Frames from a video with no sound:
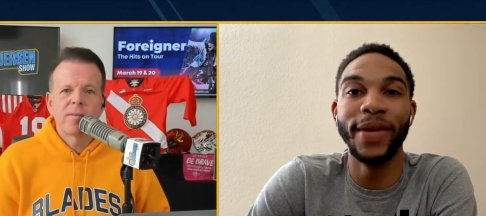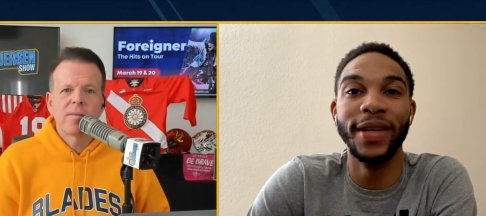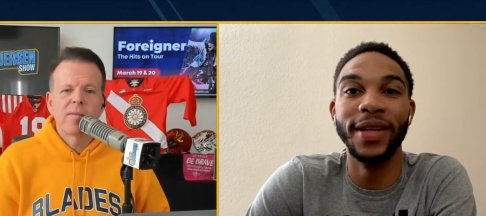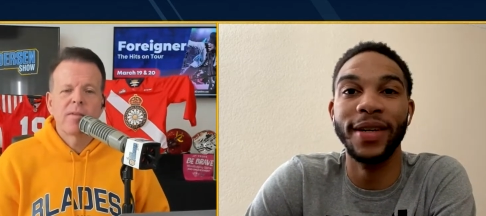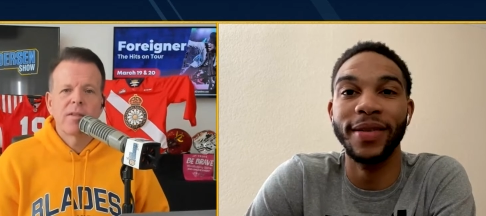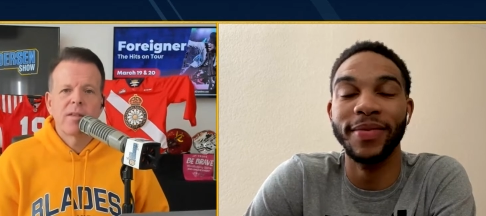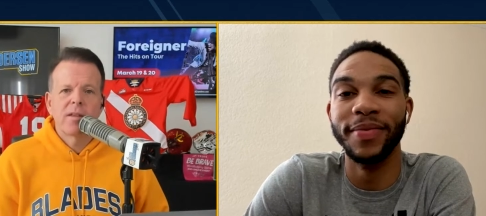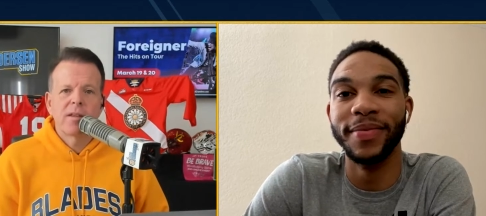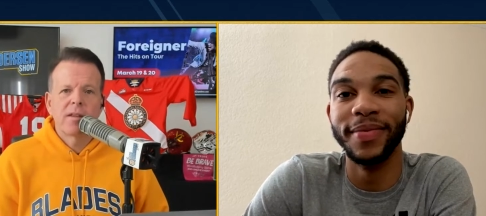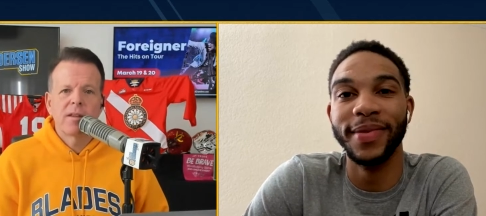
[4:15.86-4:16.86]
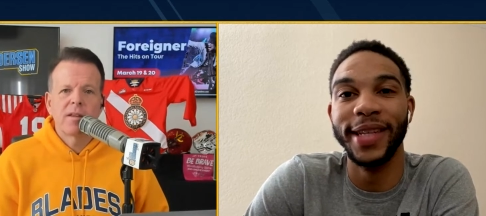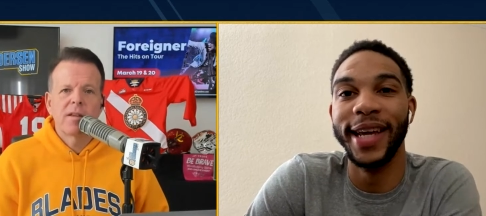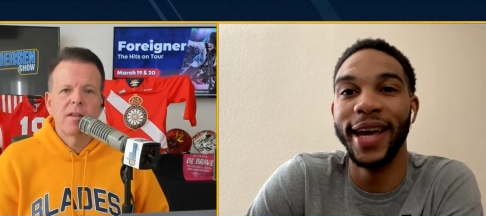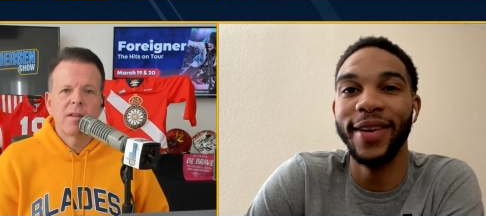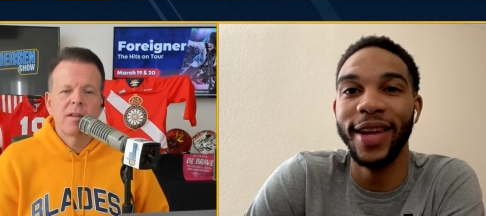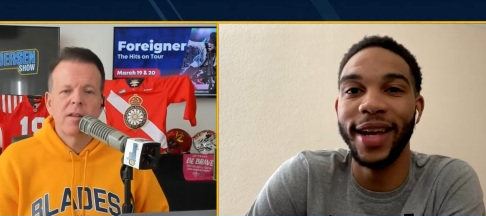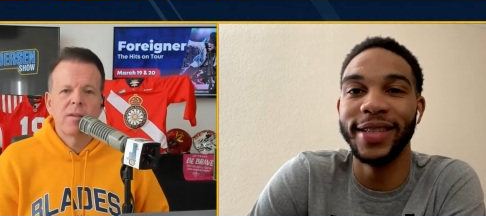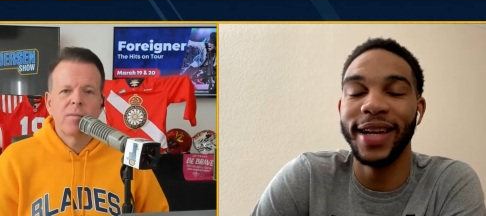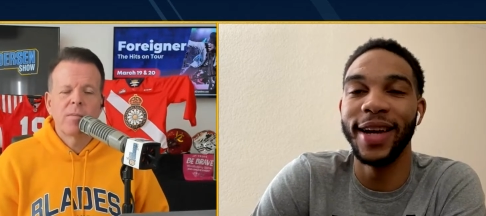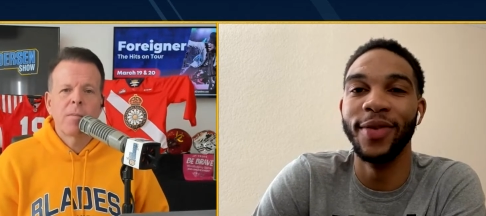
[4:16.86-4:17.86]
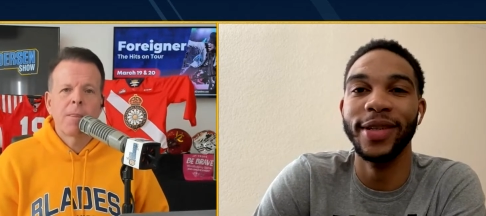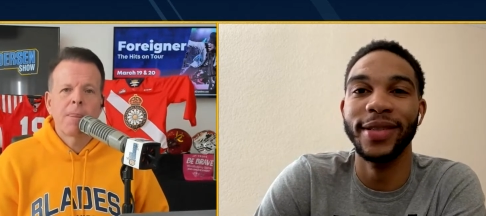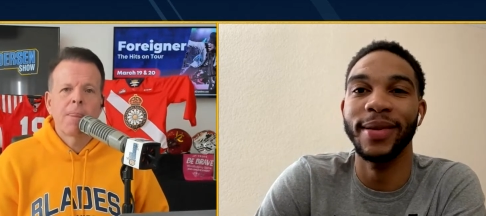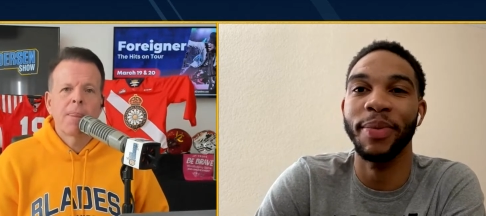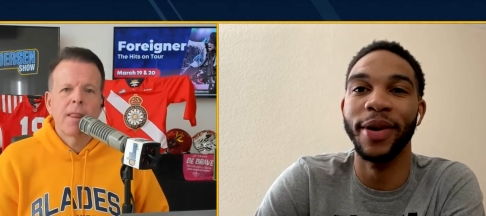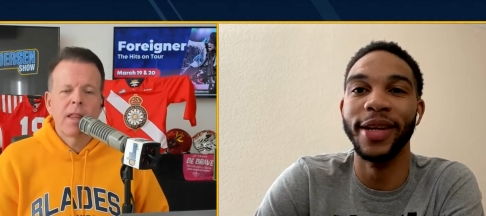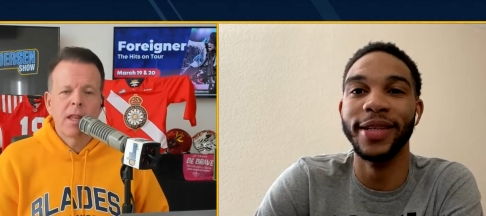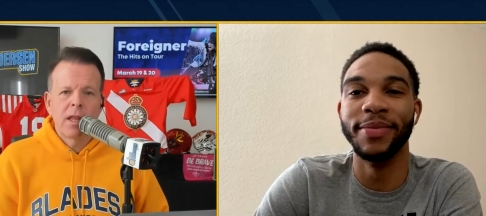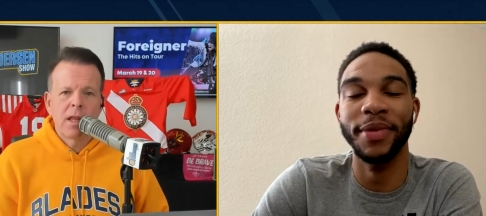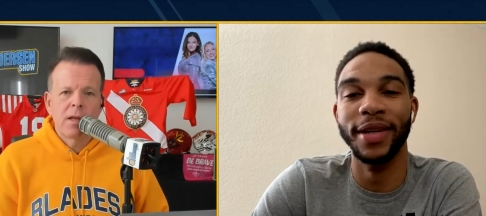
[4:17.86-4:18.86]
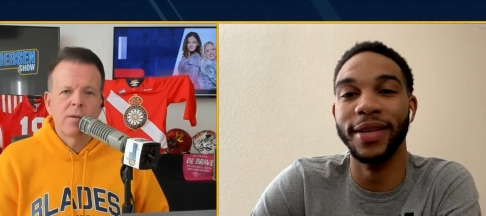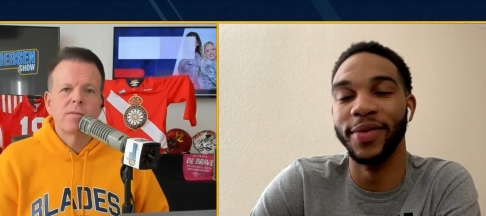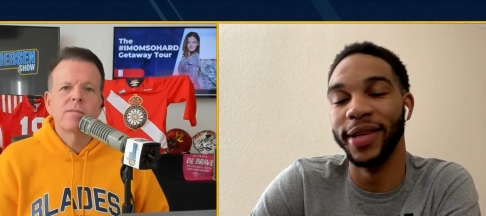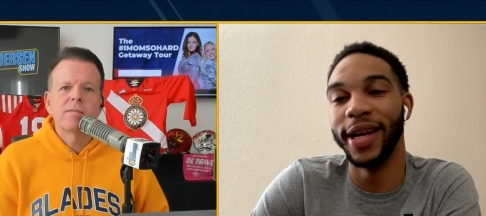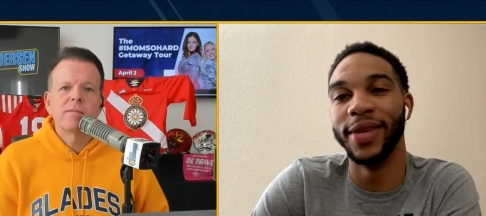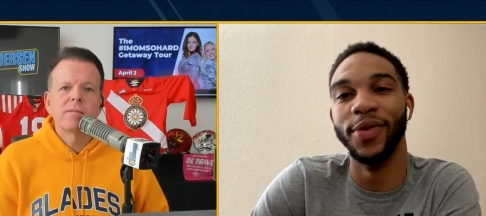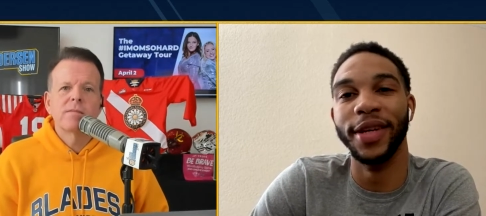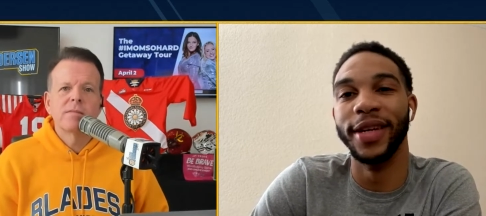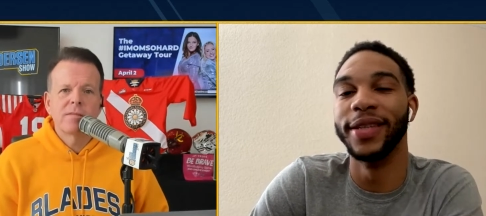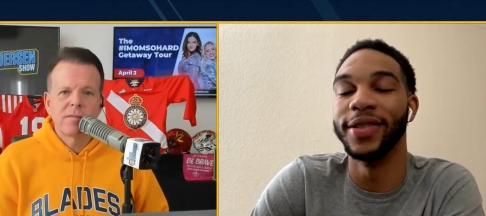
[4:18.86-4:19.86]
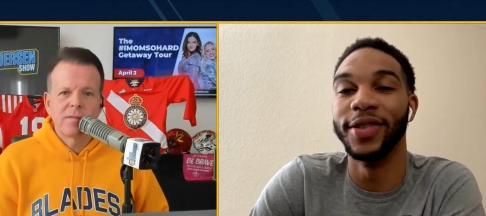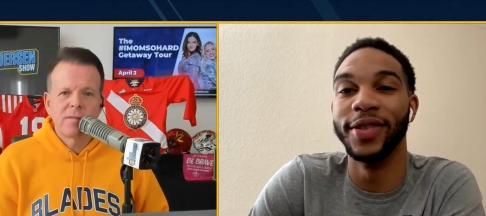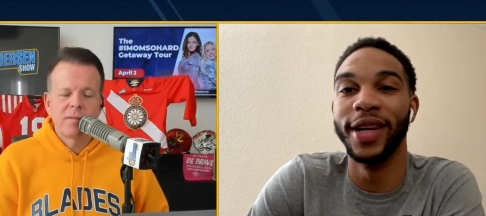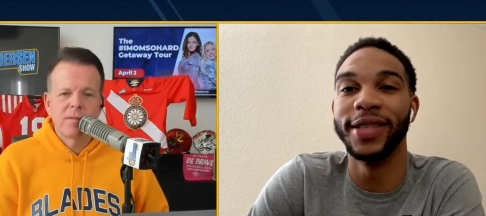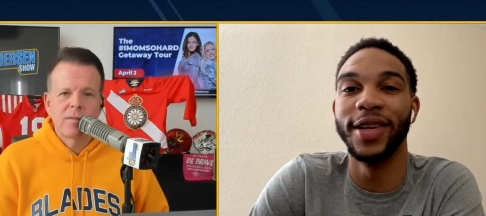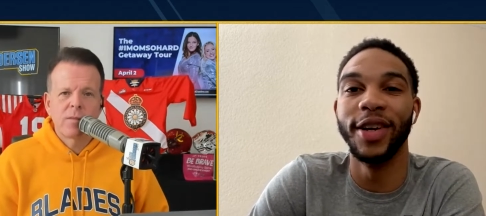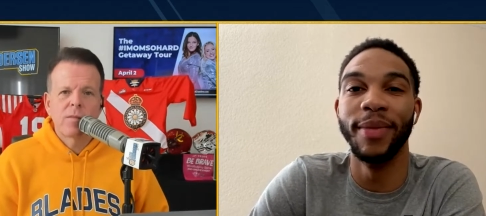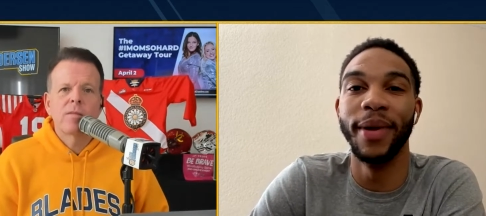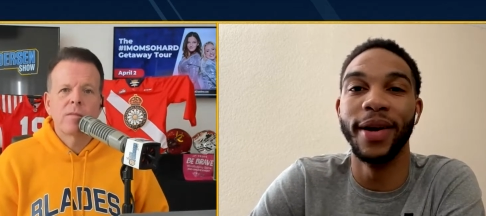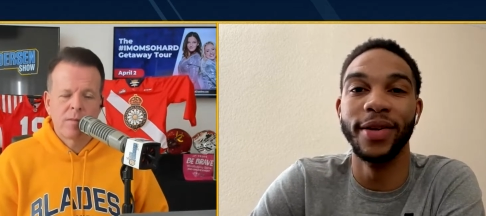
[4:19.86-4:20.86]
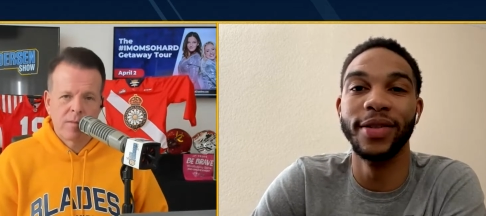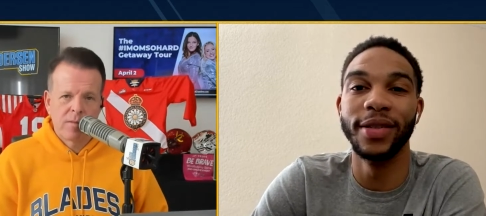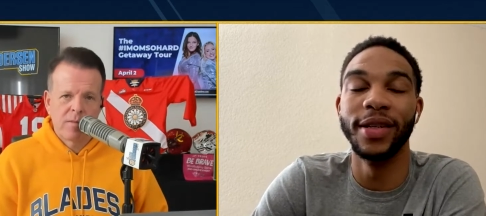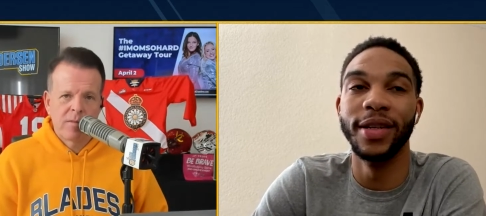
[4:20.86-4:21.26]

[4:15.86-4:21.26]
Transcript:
Speaker 1: Um, the game last night wasn't the prettiest, but we got the win, so that's all that matters.